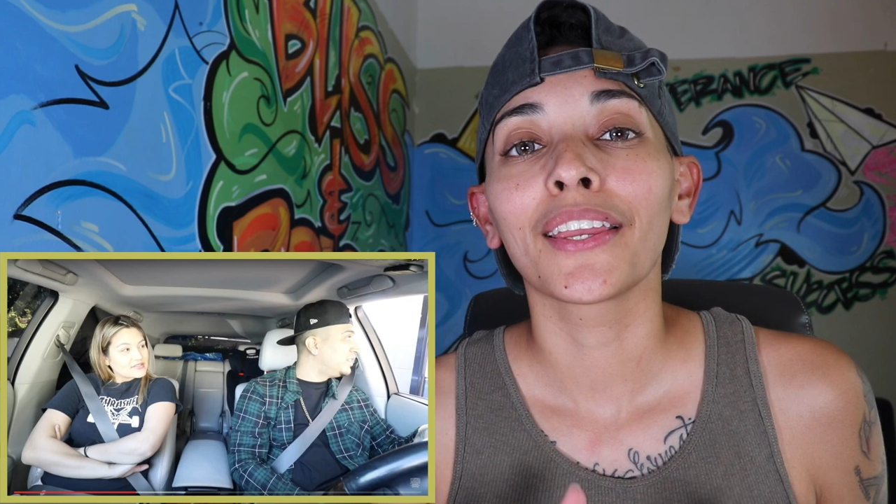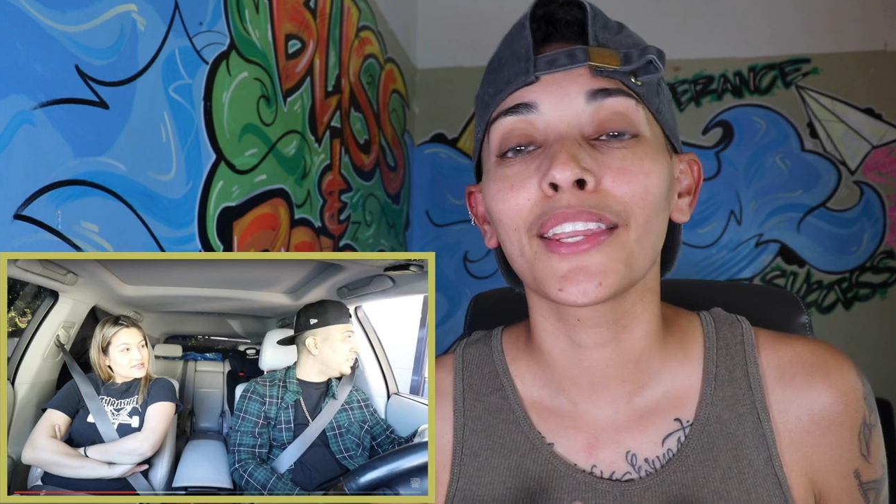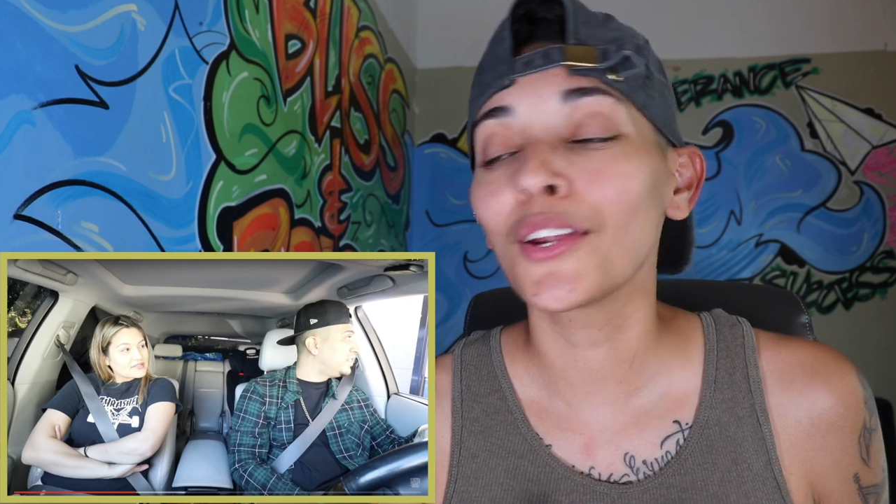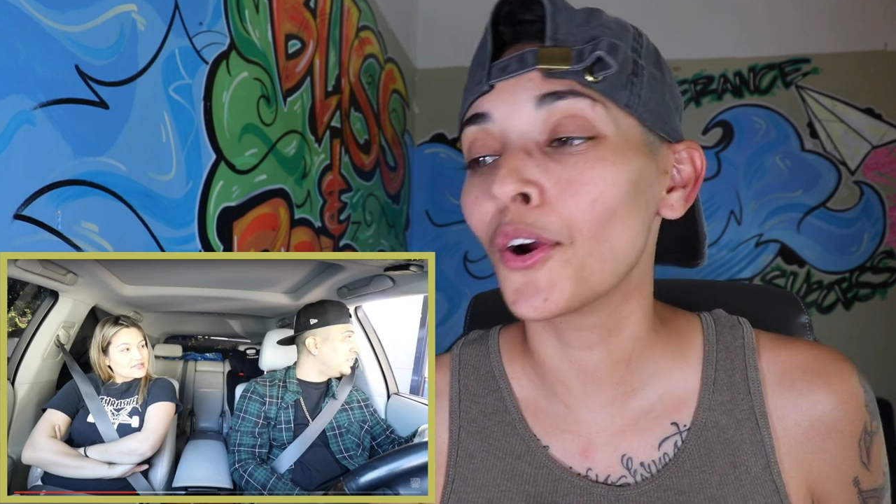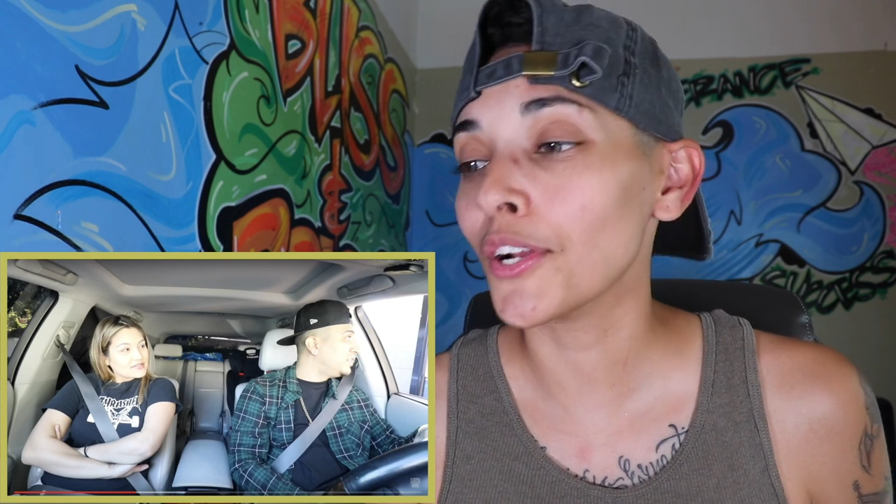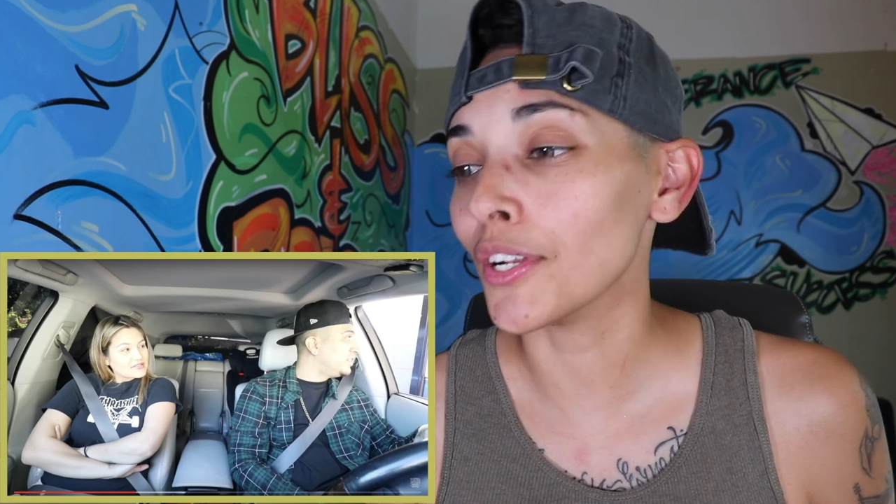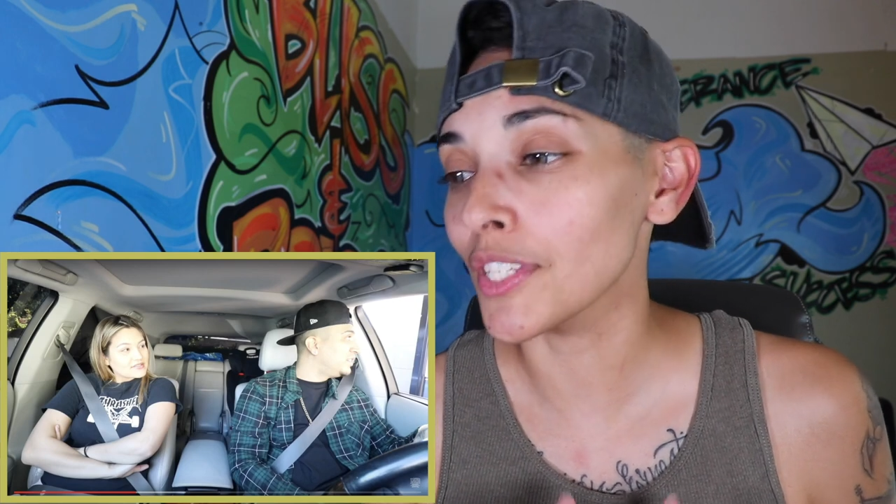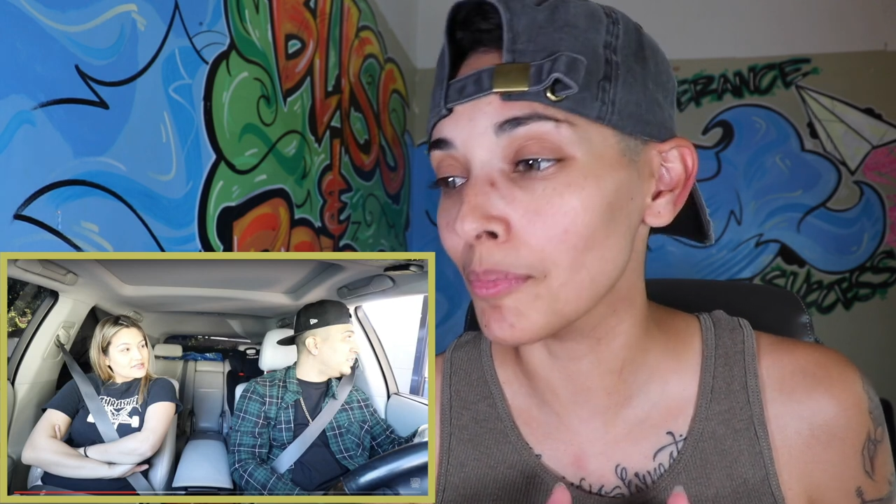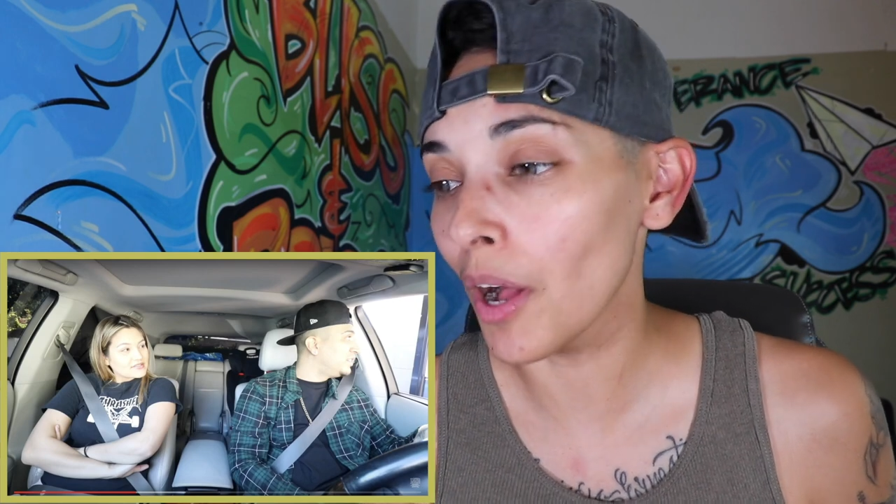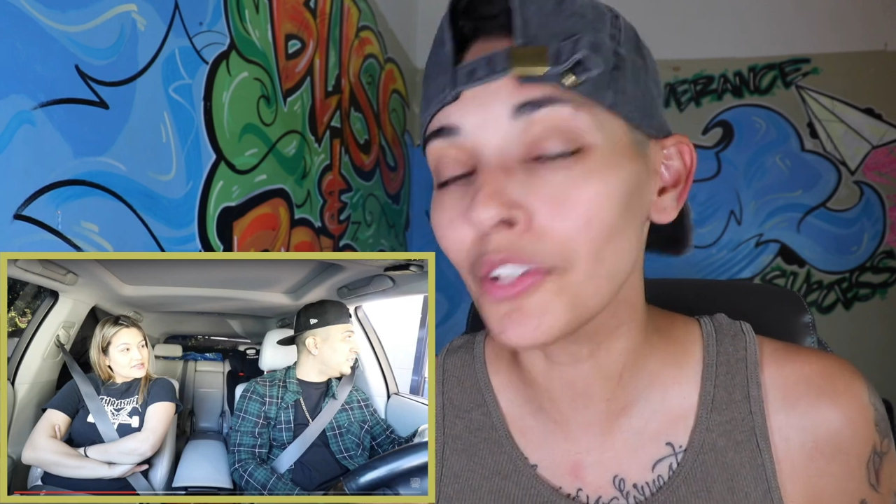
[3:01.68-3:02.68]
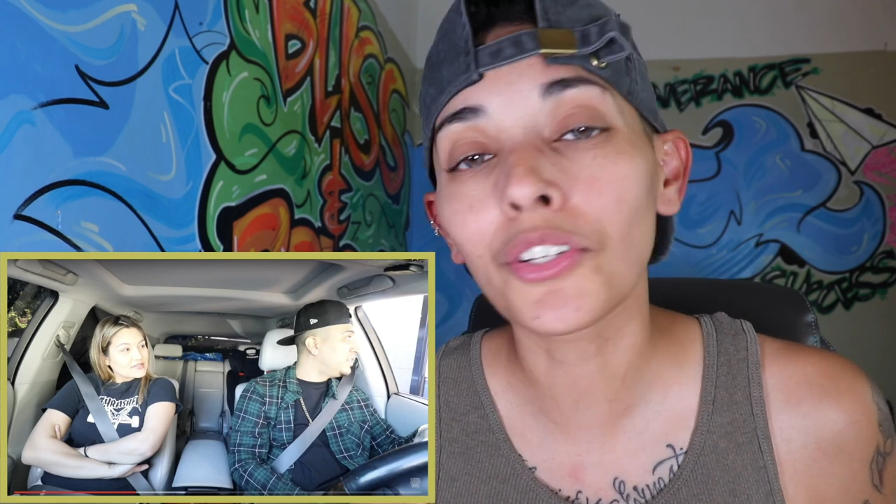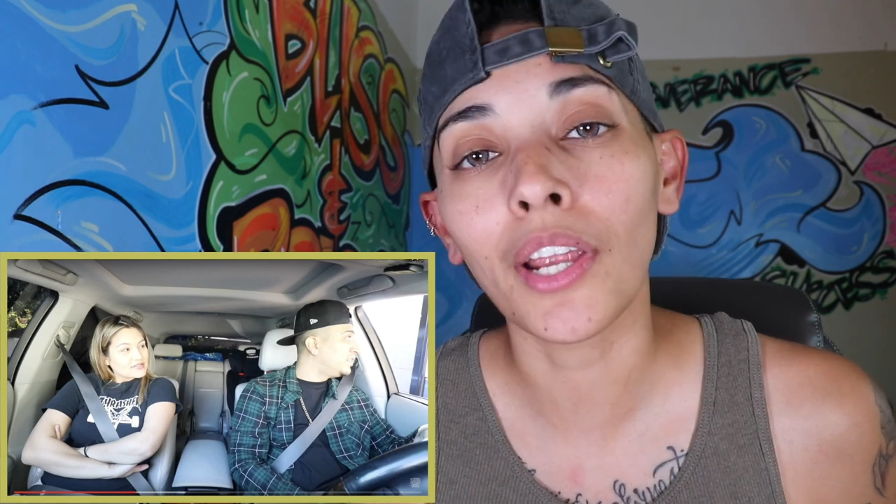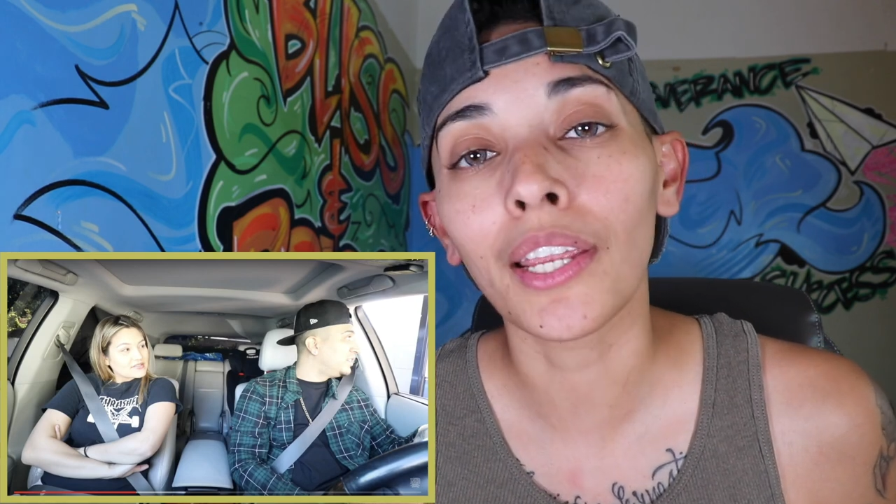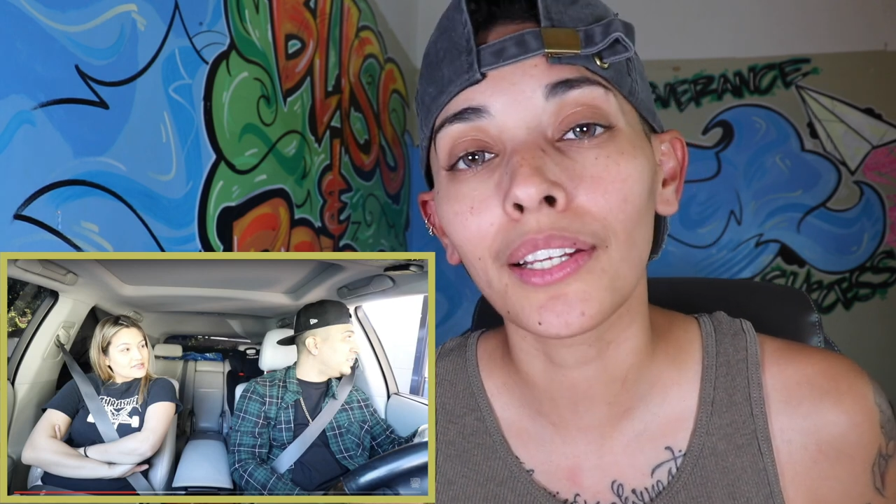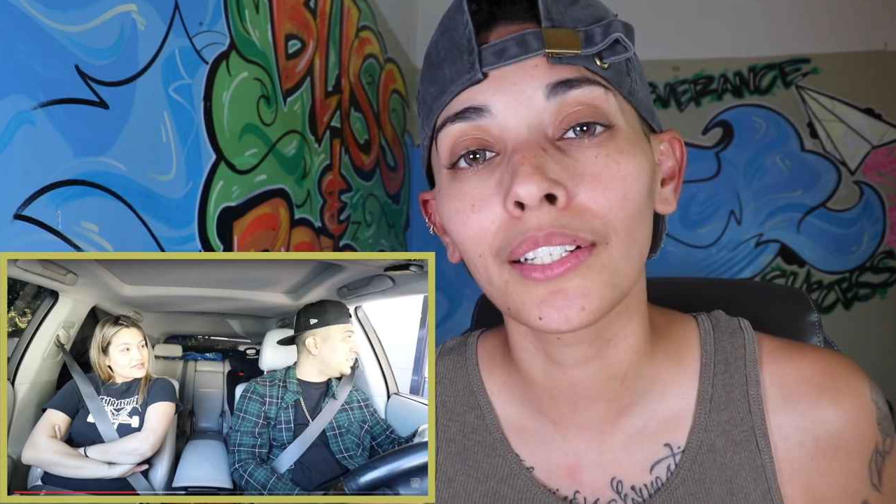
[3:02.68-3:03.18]
He ordered a small
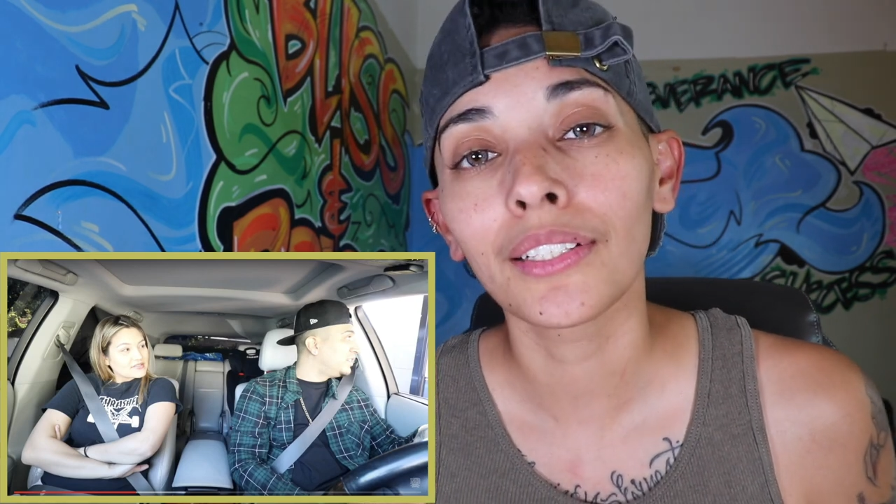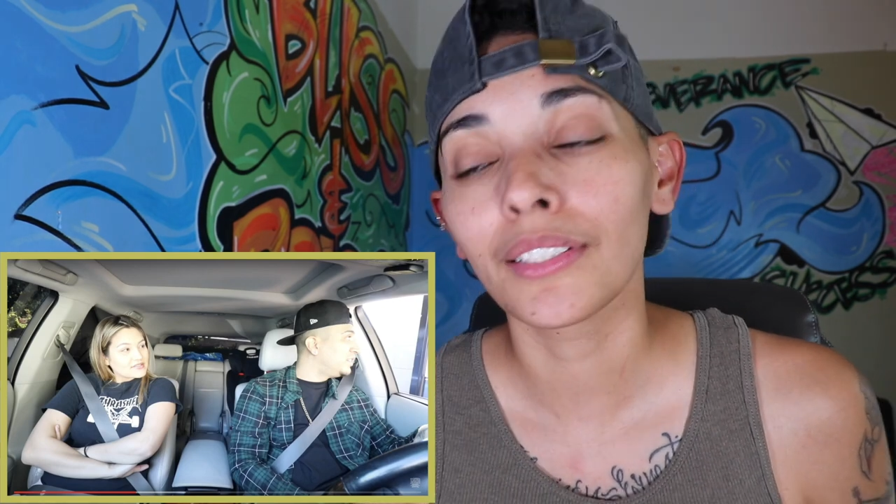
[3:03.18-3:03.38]
drink,